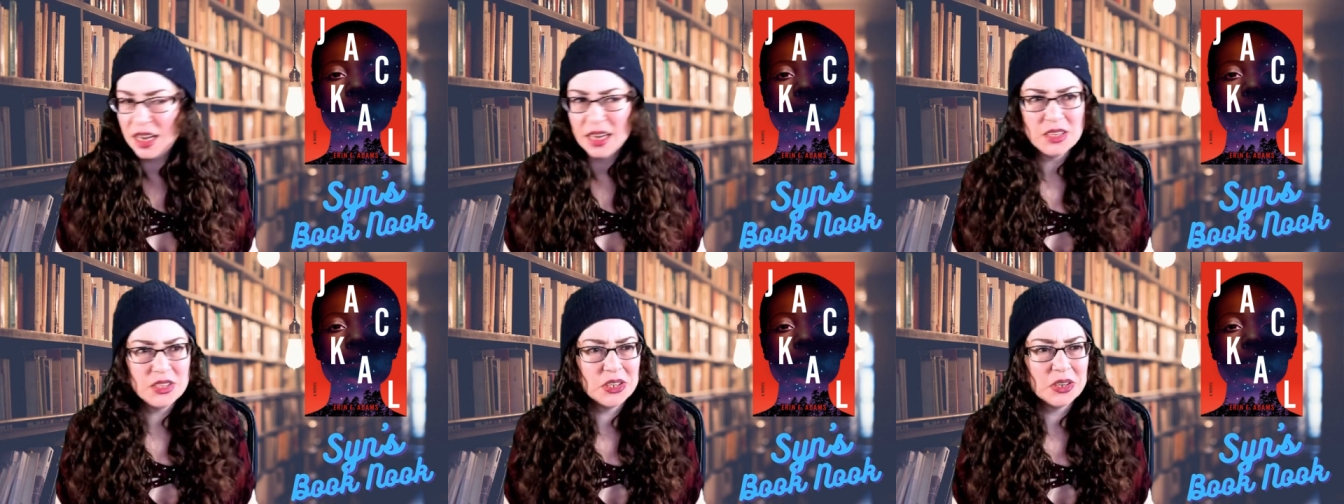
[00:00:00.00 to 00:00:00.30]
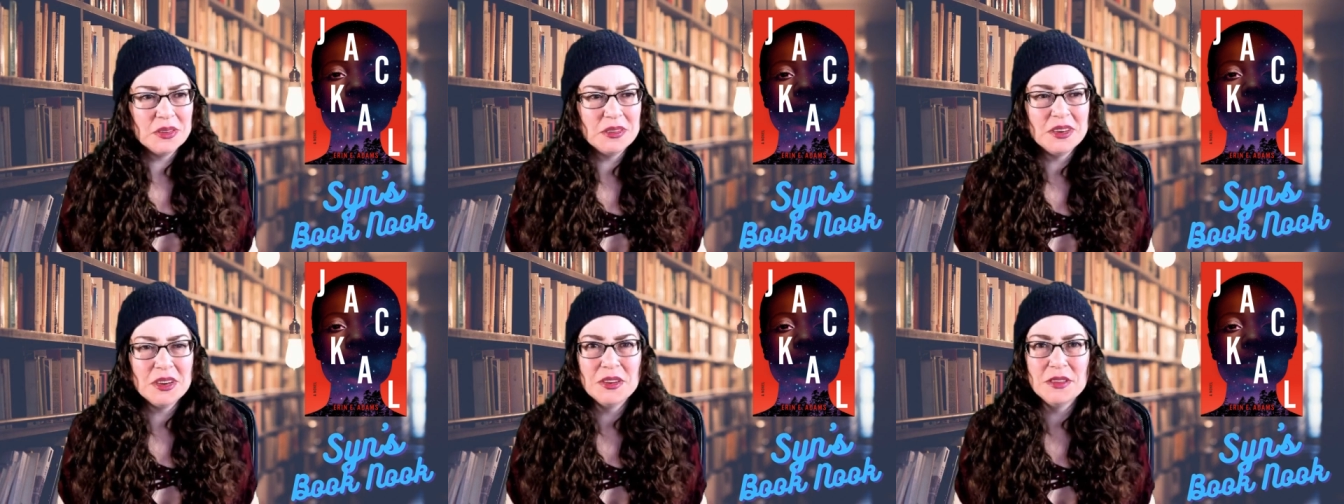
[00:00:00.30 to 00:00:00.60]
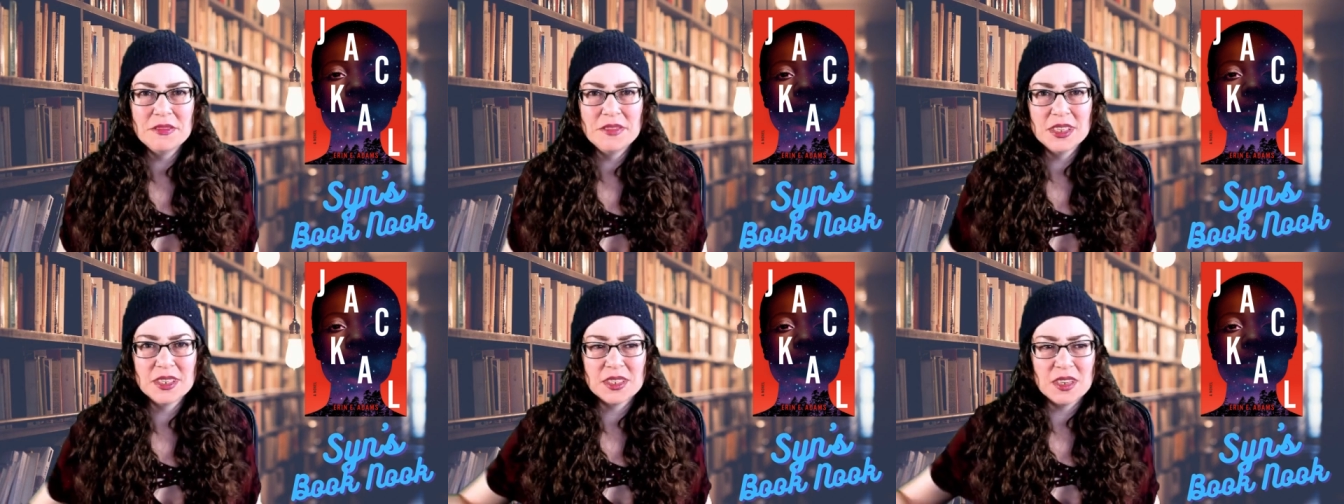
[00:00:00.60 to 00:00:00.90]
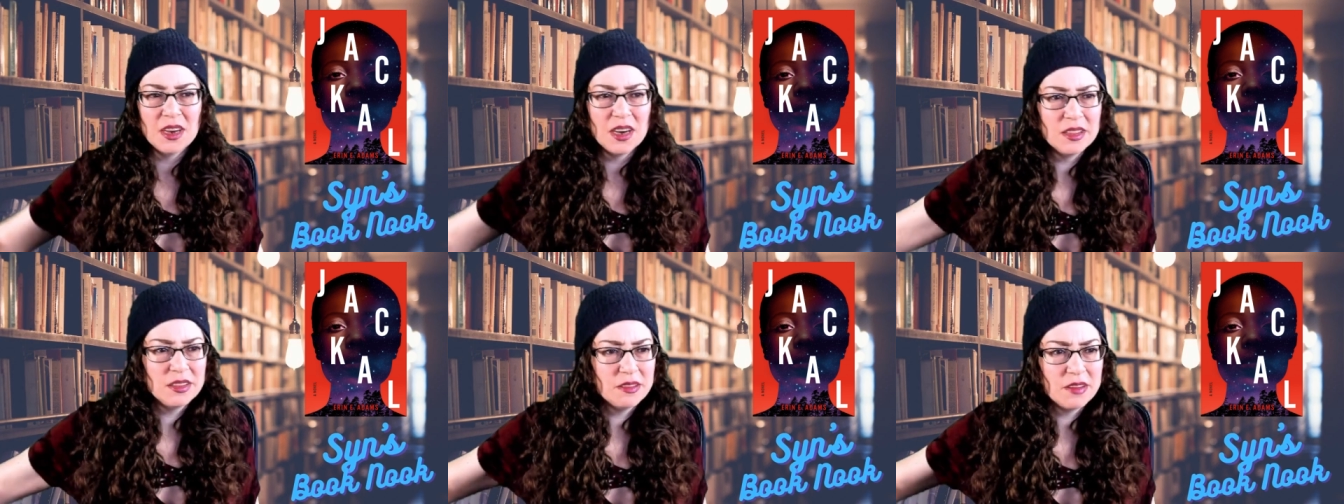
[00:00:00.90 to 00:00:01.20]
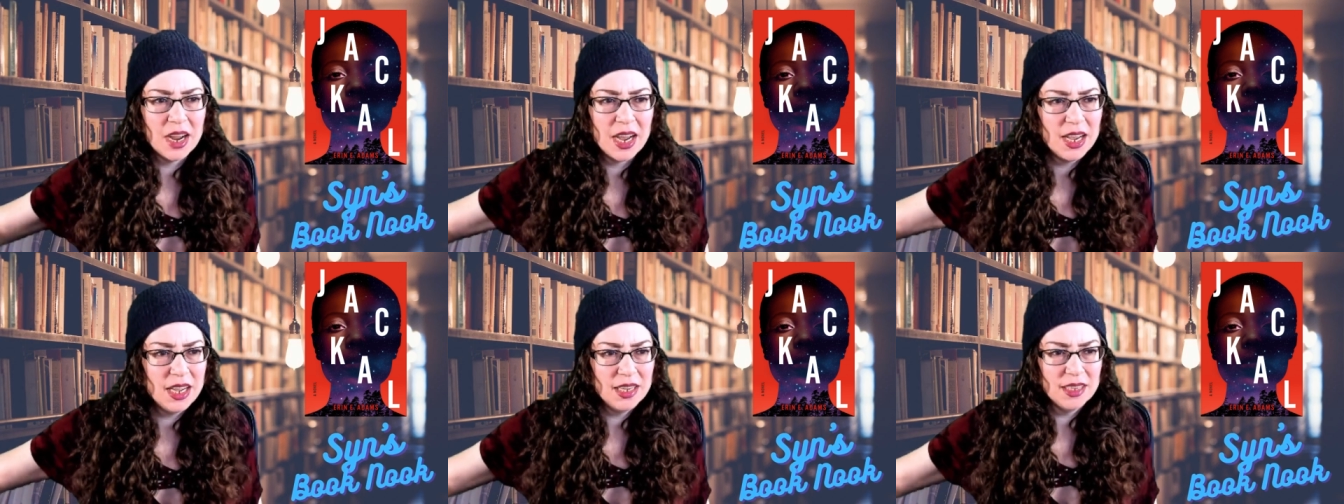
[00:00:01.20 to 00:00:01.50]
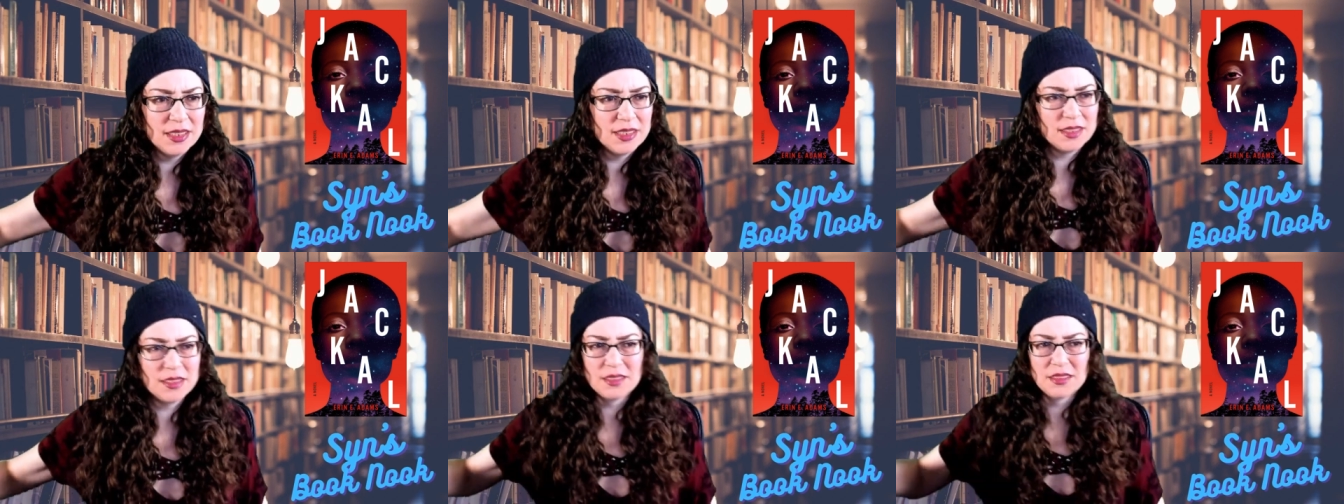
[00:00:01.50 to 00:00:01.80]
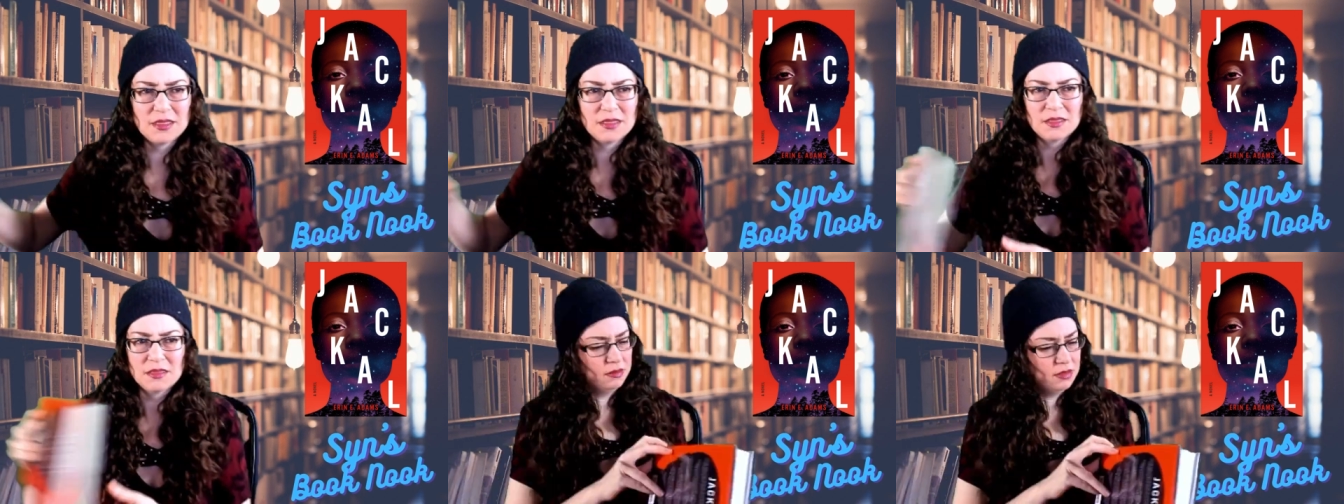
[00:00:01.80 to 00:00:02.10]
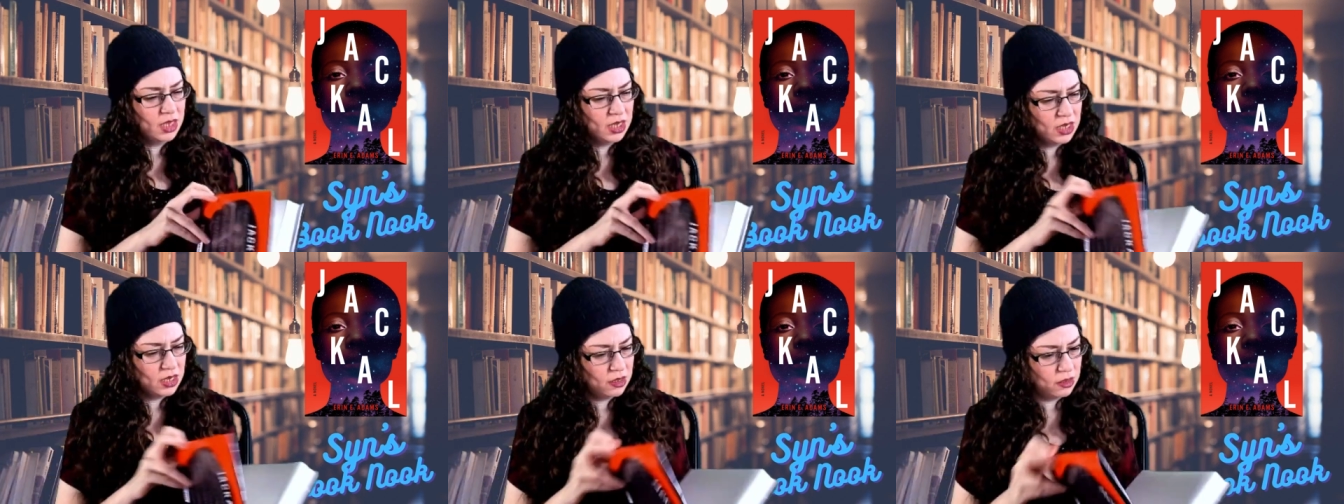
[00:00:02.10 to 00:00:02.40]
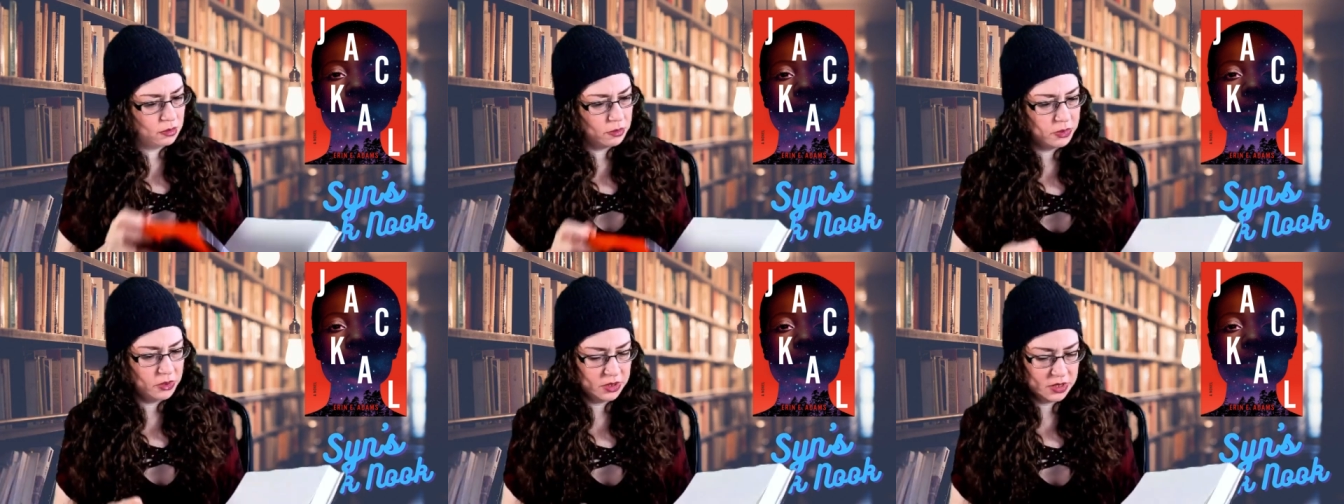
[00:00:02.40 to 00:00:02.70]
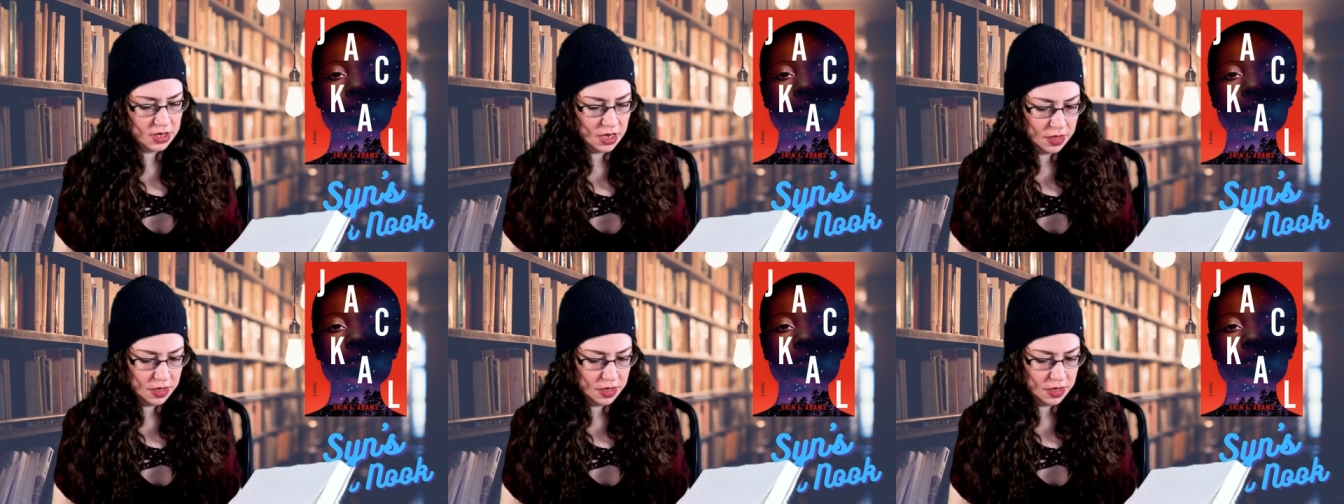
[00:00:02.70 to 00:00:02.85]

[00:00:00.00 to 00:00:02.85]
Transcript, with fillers: I don't know if this author has any other books?